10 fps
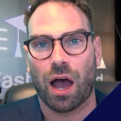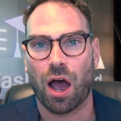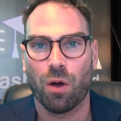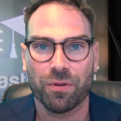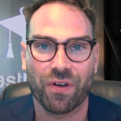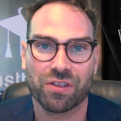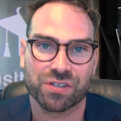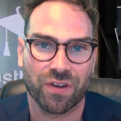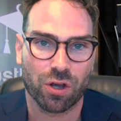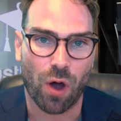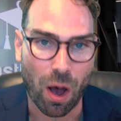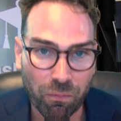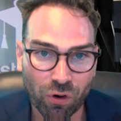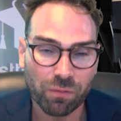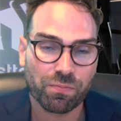hope you found this video
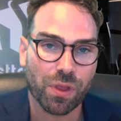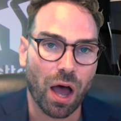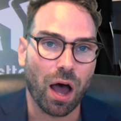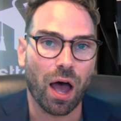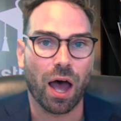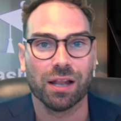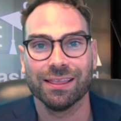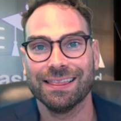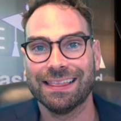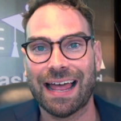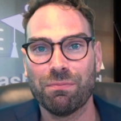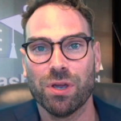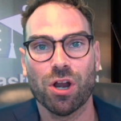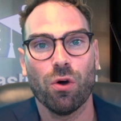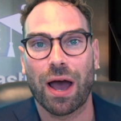helpful. Let
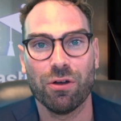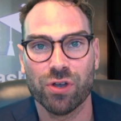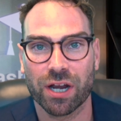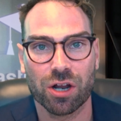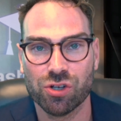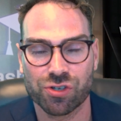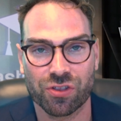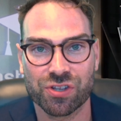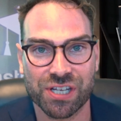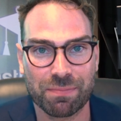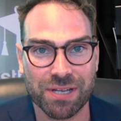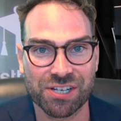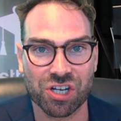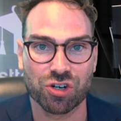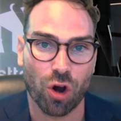me know how you get on using the skip
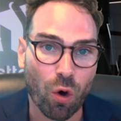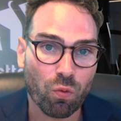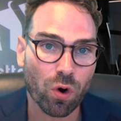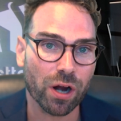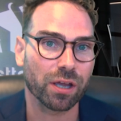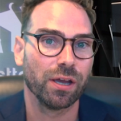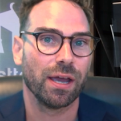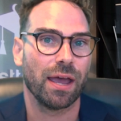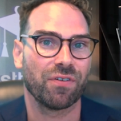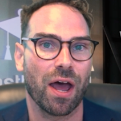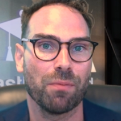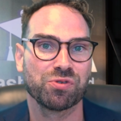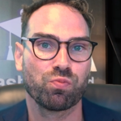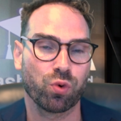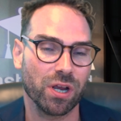test in your own work, if it helps
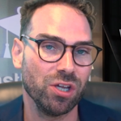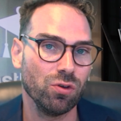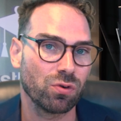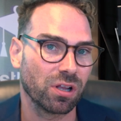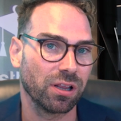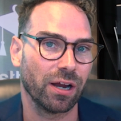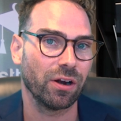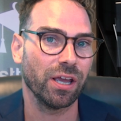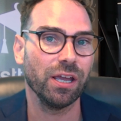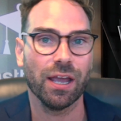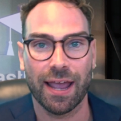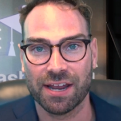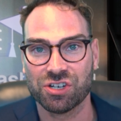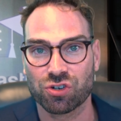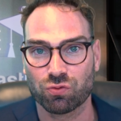bring you clarity
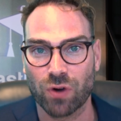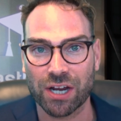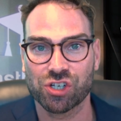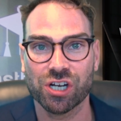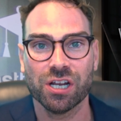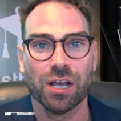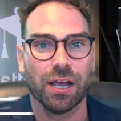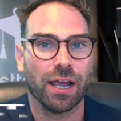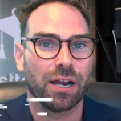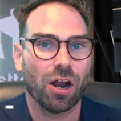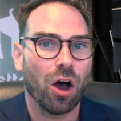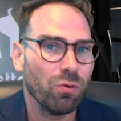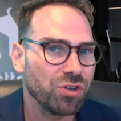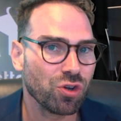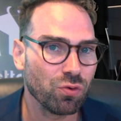and direction. And
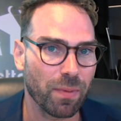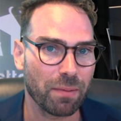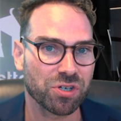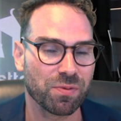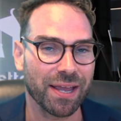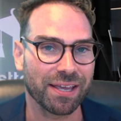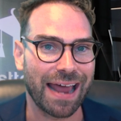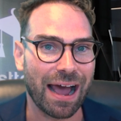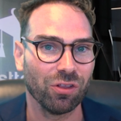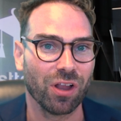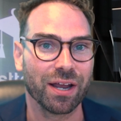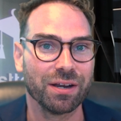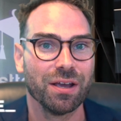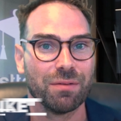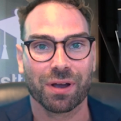always do remember to make an
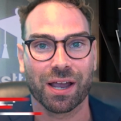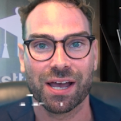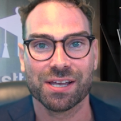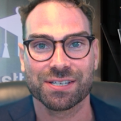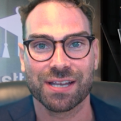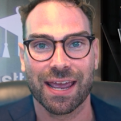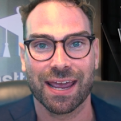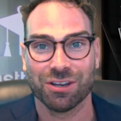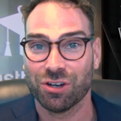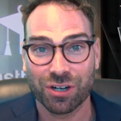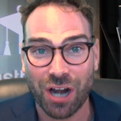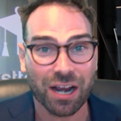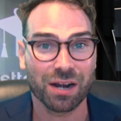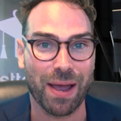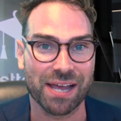outline, because you're not
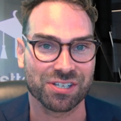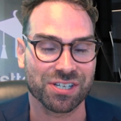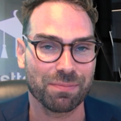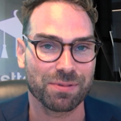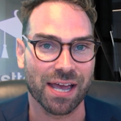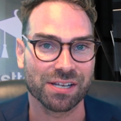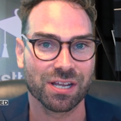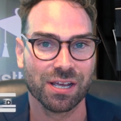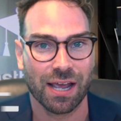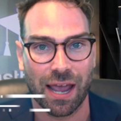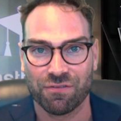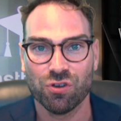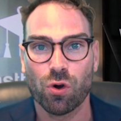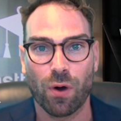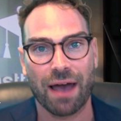going to pass the skip test if
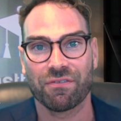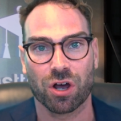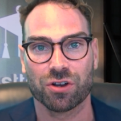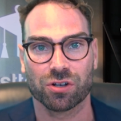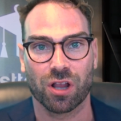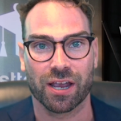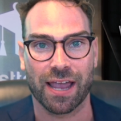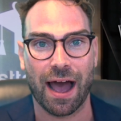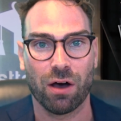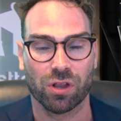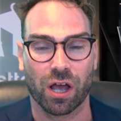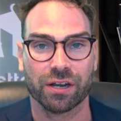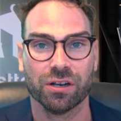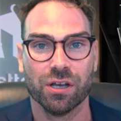you don't have an underlying outline.